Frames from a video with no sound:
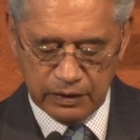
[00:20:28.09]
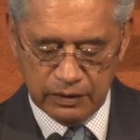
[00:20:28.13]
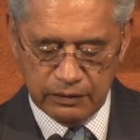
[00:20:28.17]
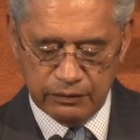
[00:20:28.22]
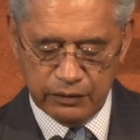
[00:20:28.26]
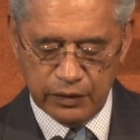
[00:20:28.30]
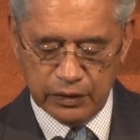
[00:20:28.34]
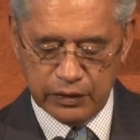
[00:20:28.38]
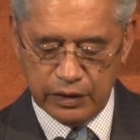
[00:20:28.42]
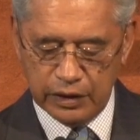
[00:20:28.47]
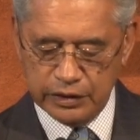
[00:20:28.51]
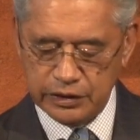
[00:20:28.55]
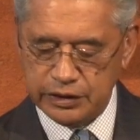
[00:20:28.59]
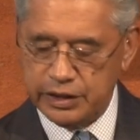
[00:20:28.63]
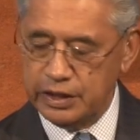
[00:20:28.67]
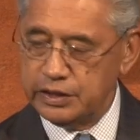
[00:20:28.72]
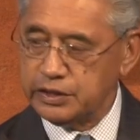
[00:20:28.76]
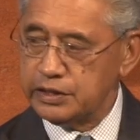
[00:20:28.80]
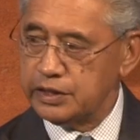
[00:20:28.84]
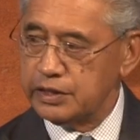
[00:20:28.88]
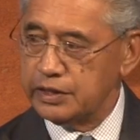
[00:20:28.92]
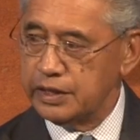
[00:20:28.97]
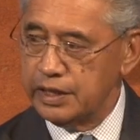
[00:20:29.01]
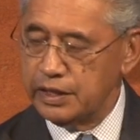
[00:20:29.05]
for
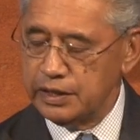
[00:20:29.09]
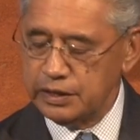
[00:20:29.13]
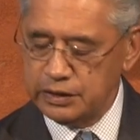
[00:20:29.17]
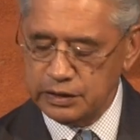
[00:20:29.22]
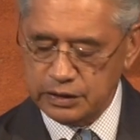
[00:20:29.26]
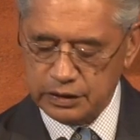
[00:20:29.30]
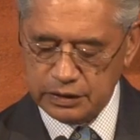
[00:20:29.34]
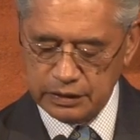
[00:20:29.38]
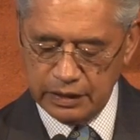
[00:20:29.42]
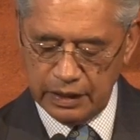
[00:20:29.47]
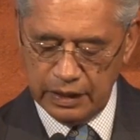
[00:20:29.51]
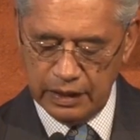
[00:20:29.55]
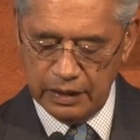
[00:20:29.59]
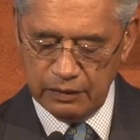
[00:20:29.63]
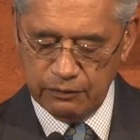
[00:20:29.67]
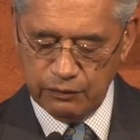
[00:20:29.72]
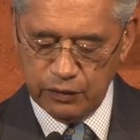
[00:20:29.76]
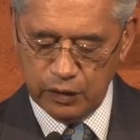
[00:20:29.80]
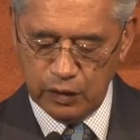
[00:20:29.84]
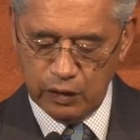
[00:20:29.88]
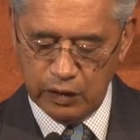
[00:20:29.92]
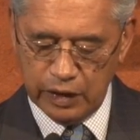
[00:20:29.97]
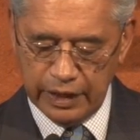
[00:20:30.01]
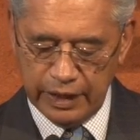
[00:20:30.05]
concessionaires and
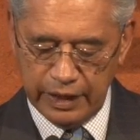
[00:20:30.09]
for